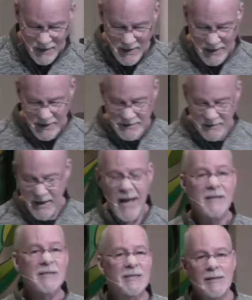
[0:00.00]
is an
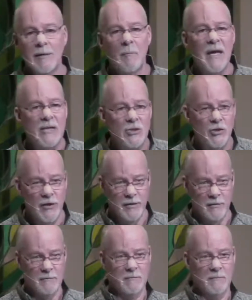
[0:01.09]

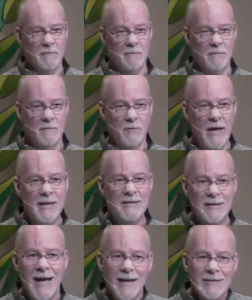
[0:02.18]
exclamation. Okay, it's
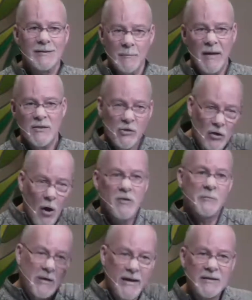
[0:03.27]
an exclamation. You can always
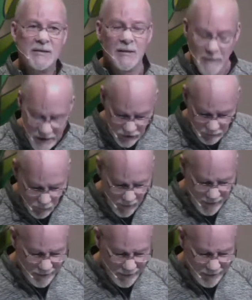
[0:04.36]
put an exclamation point